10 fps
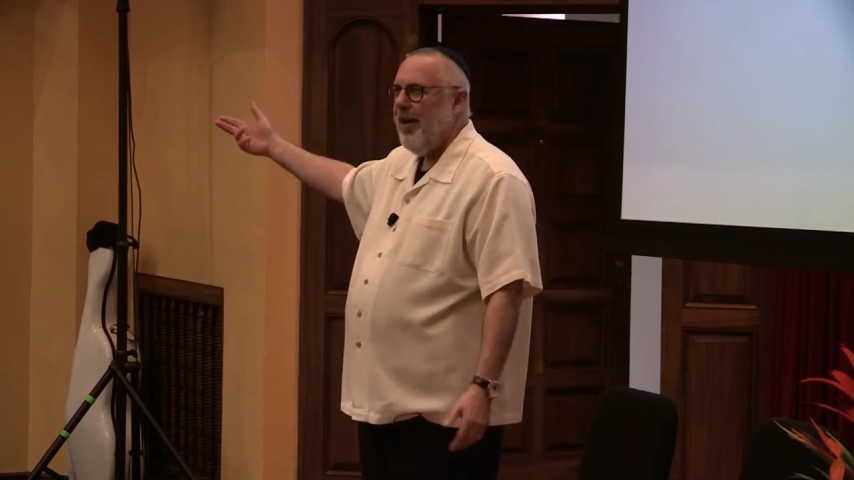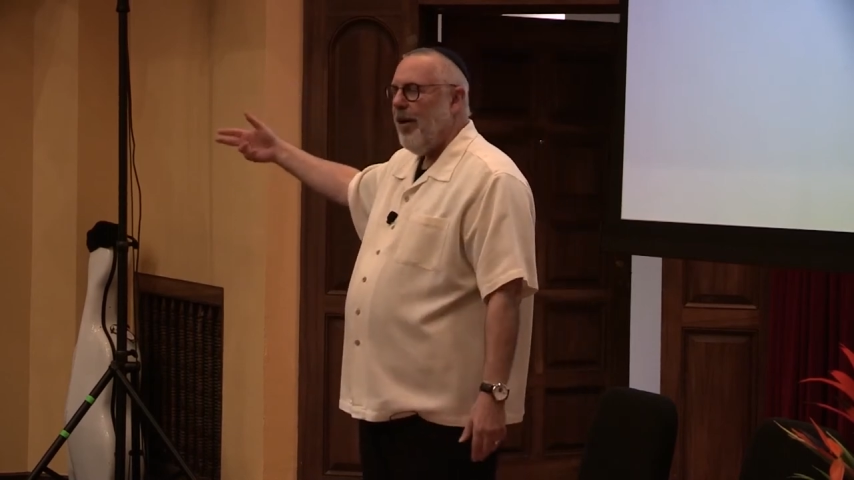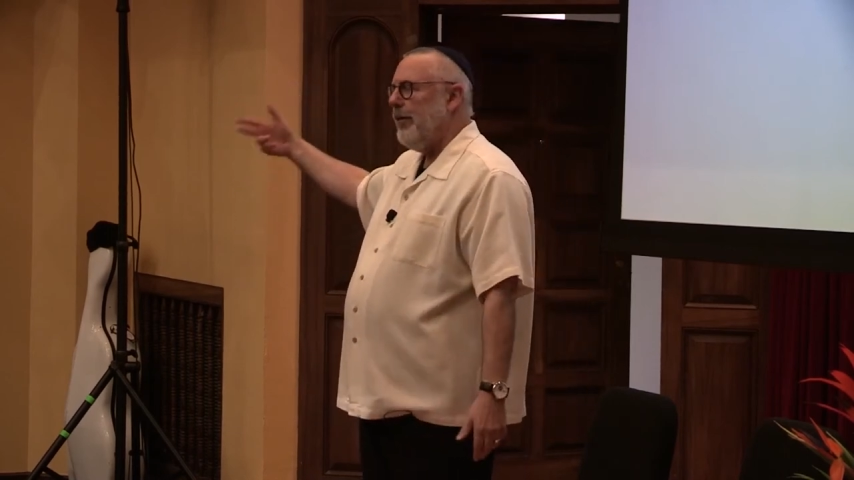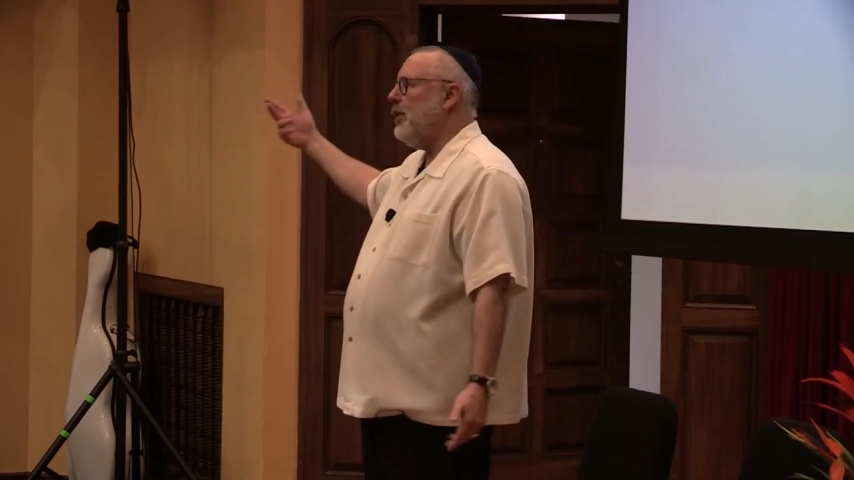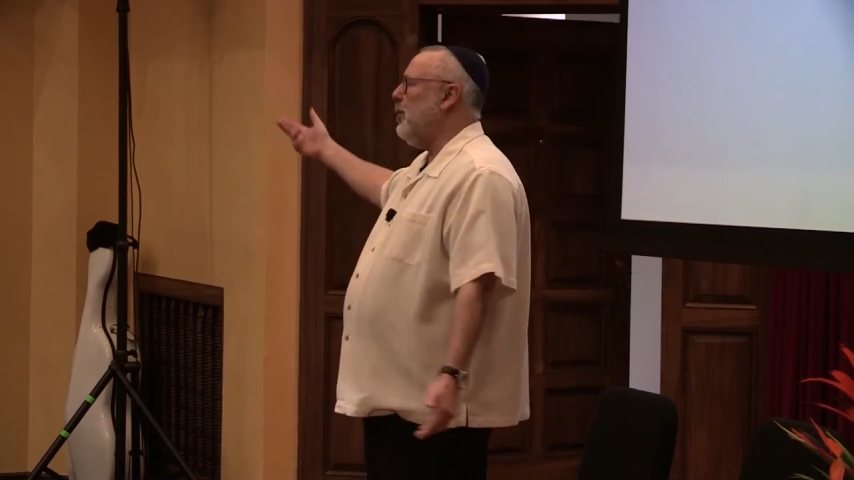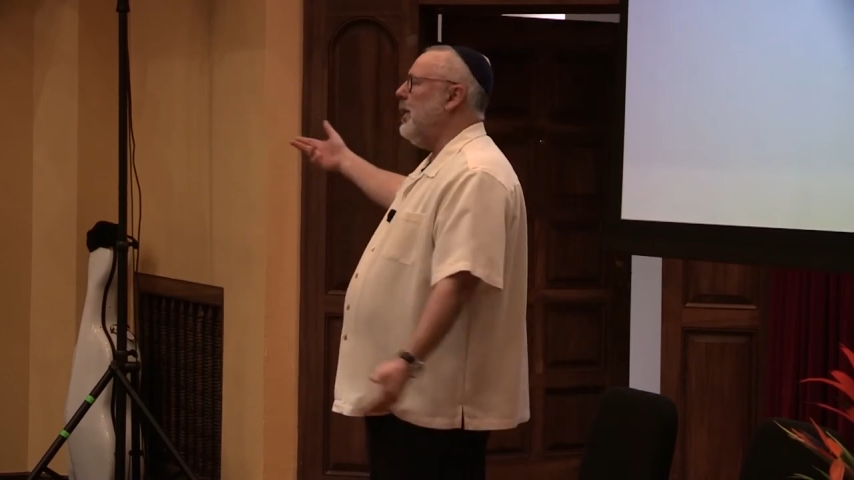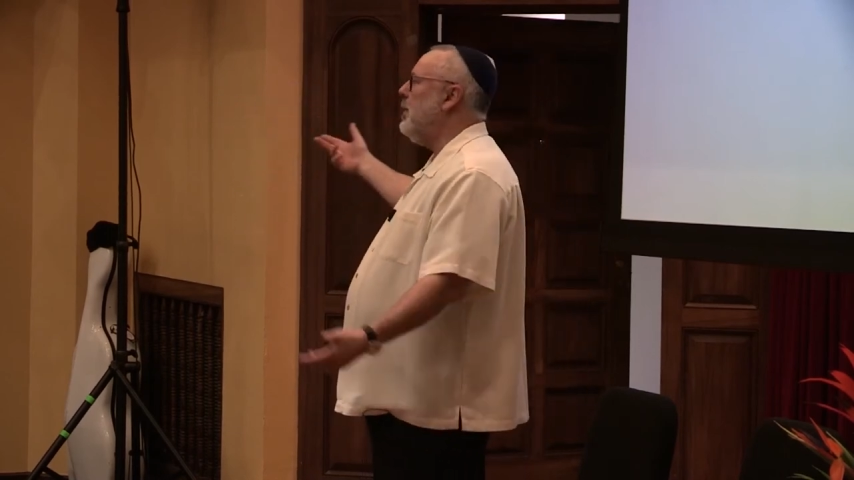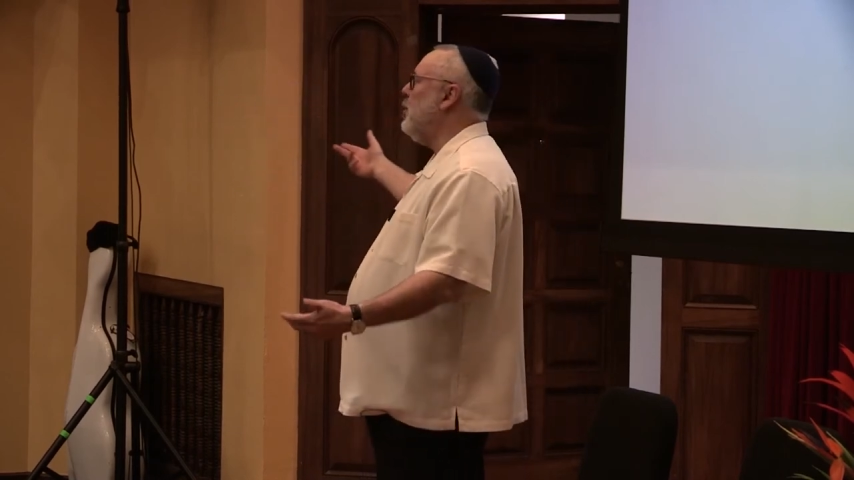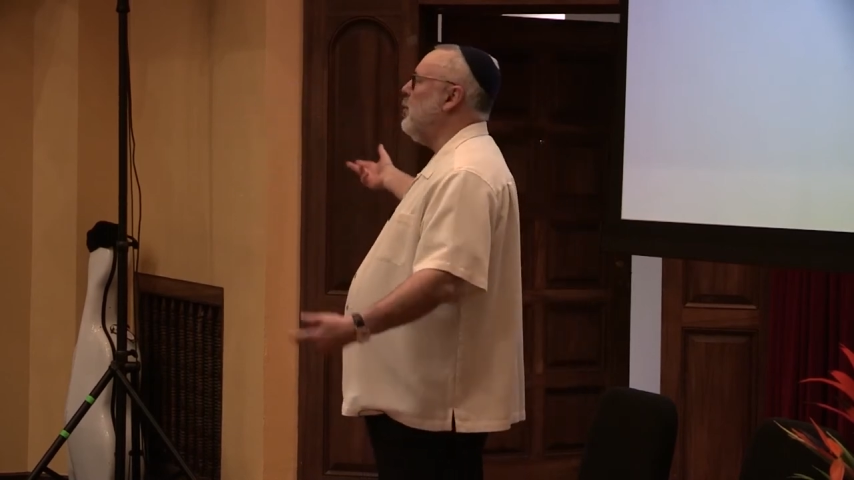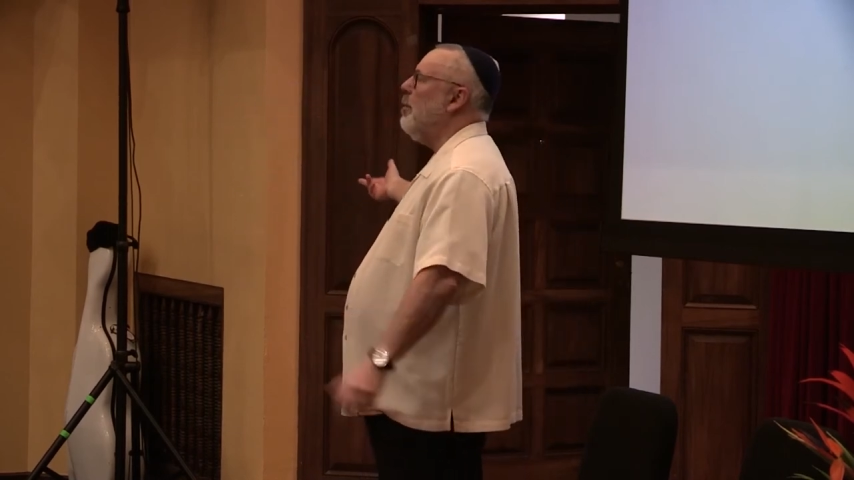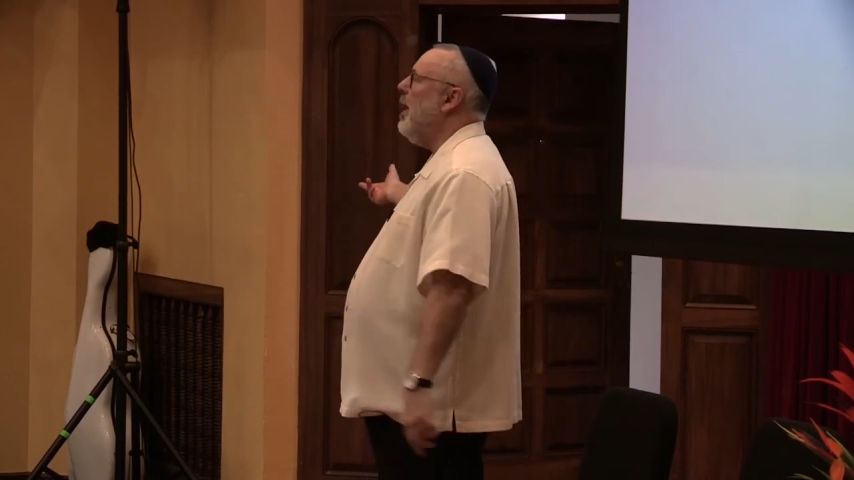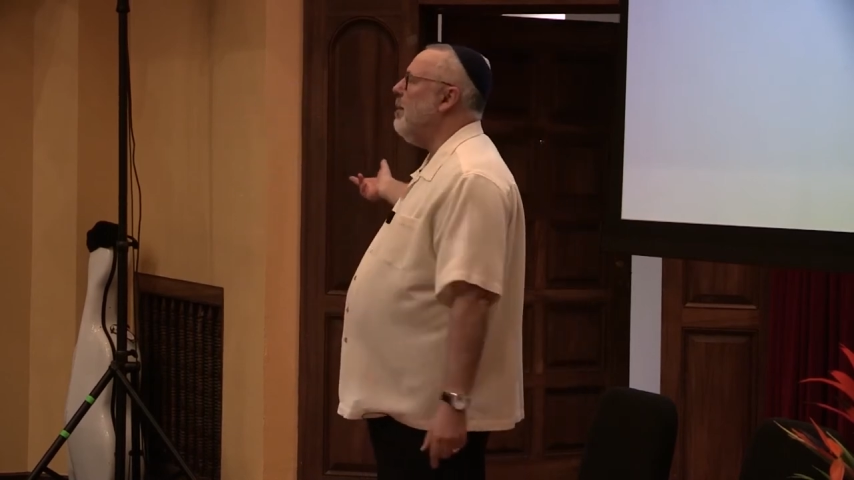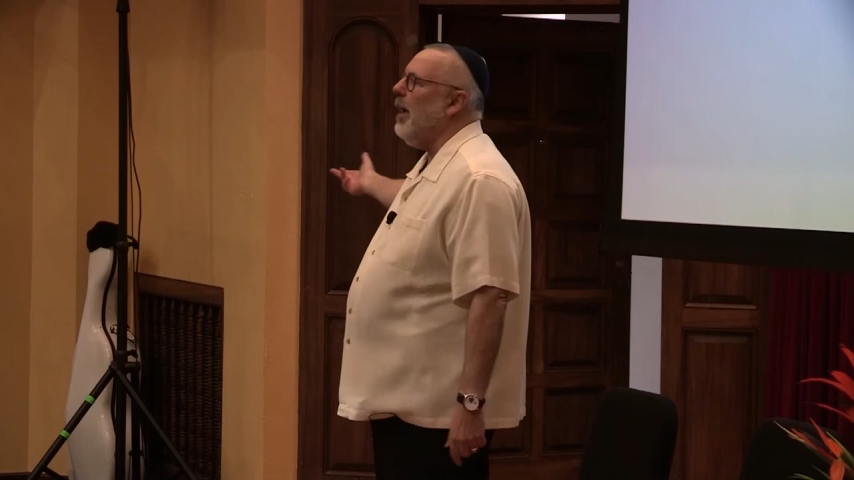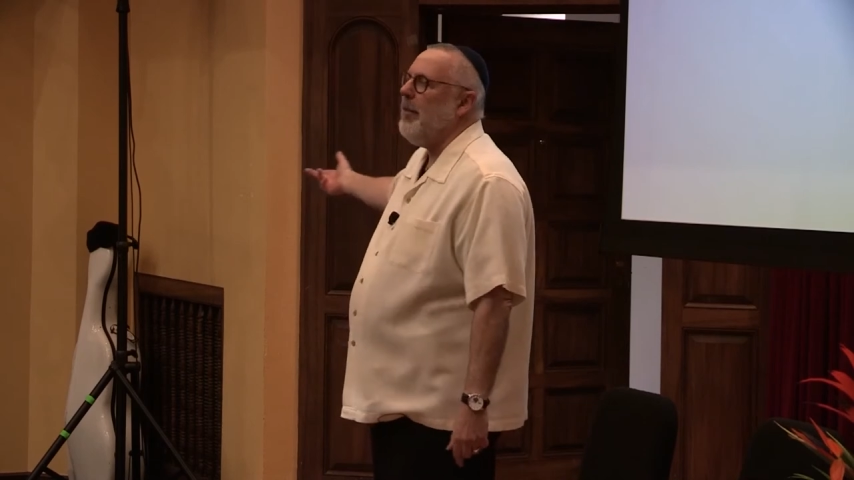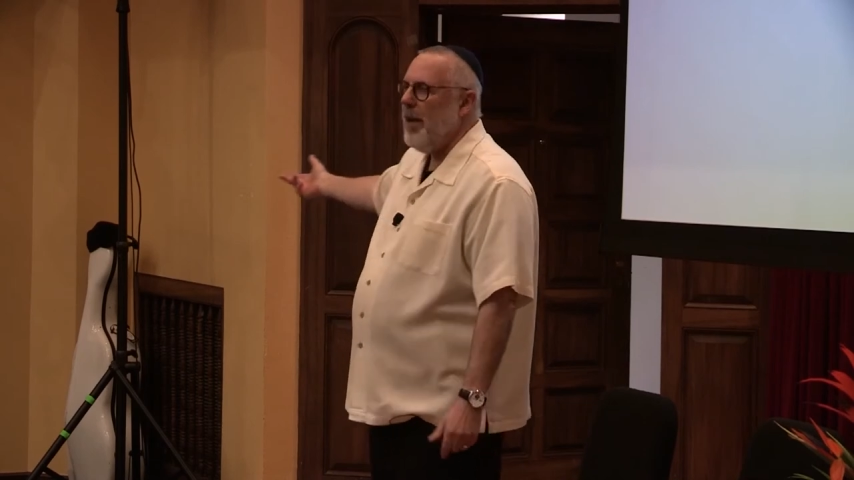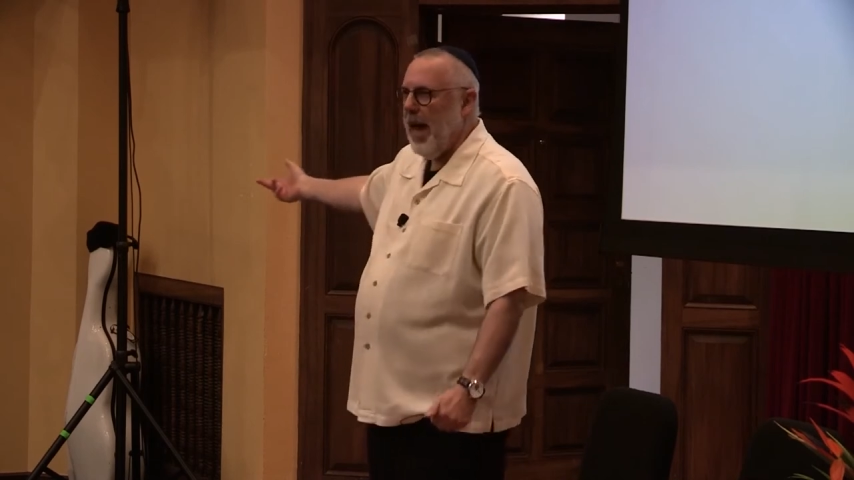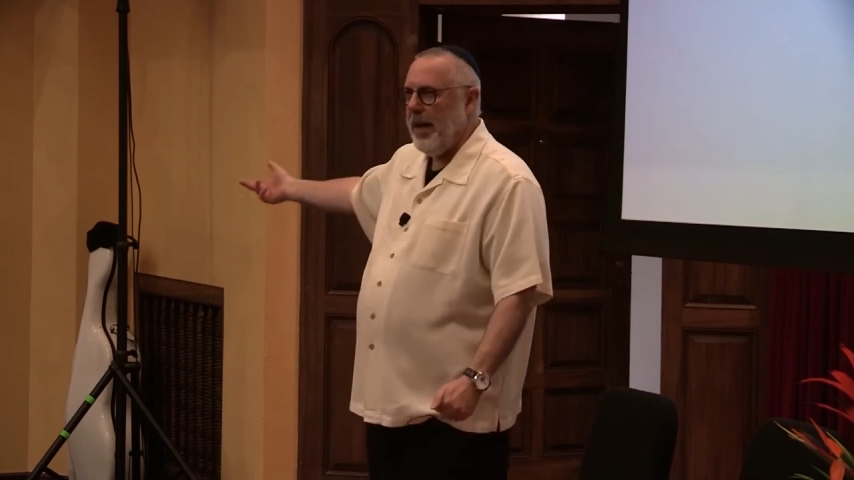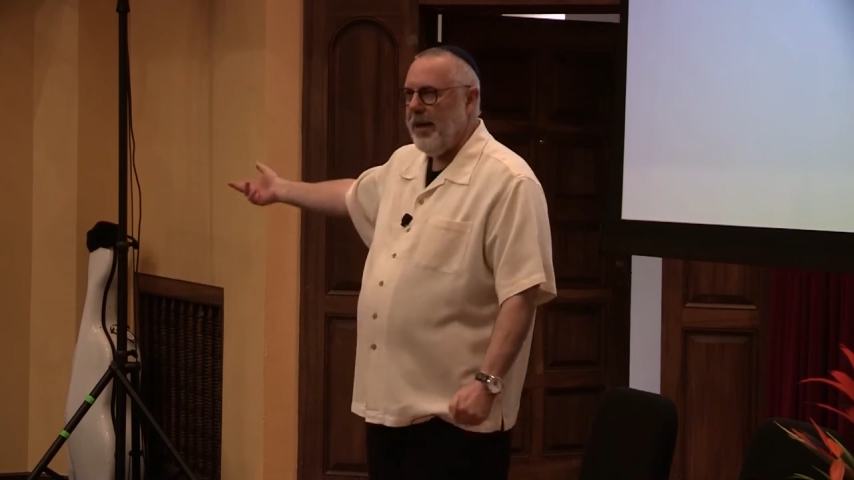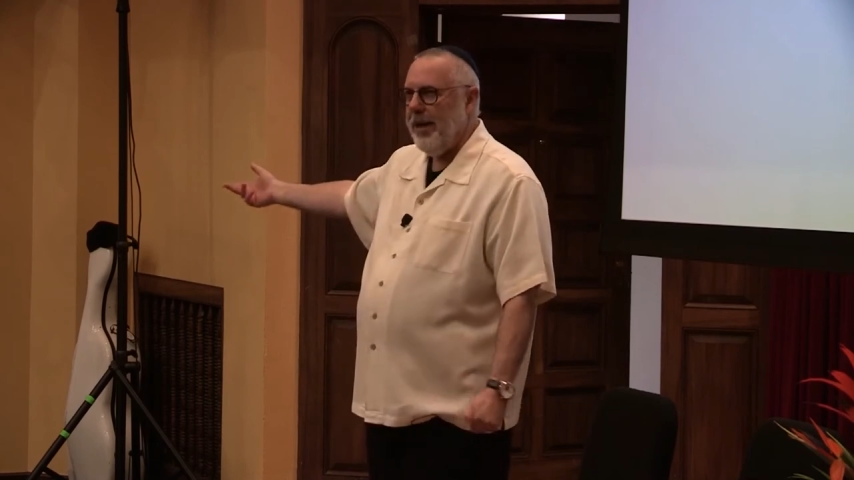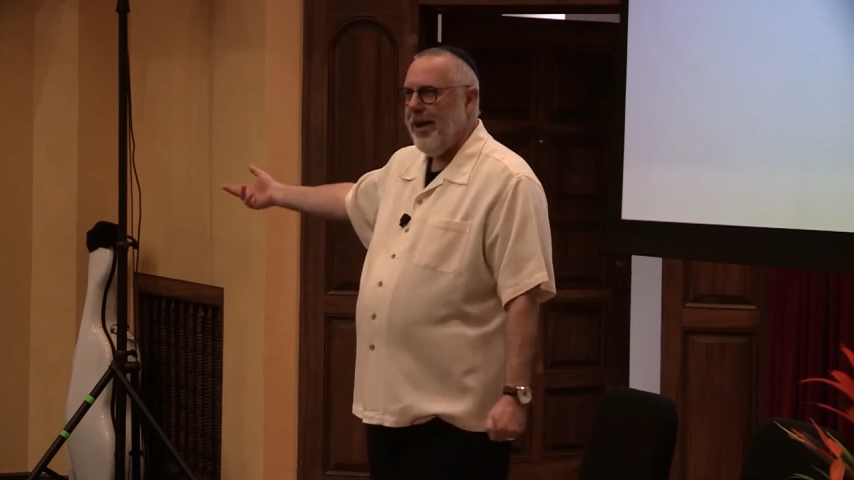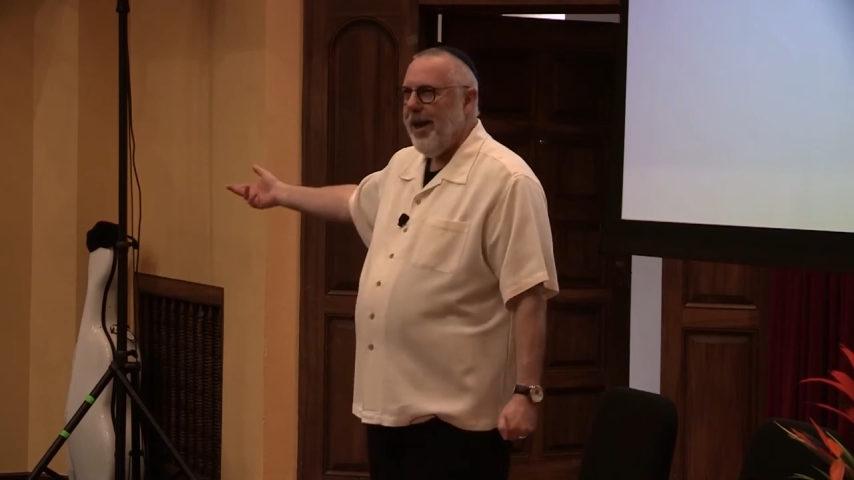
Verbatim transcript: All these religions were made by men,